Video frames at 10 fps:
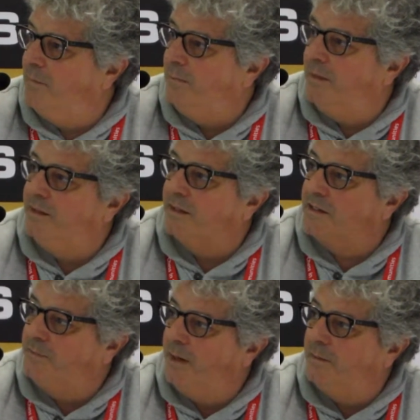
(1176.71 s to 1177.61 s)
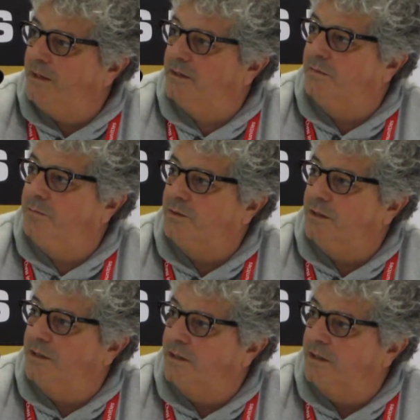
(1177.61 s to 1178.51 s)
I made the experiment of
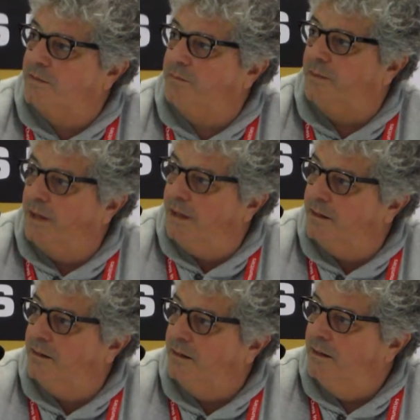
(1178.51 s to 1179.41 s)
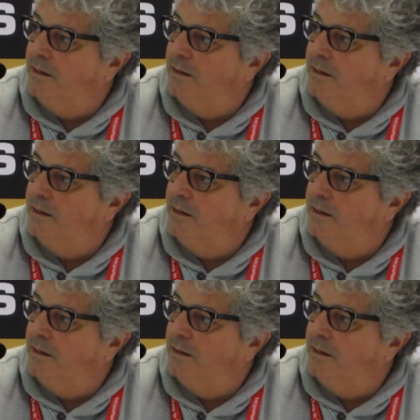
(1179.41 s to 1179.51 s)
putting the kids playing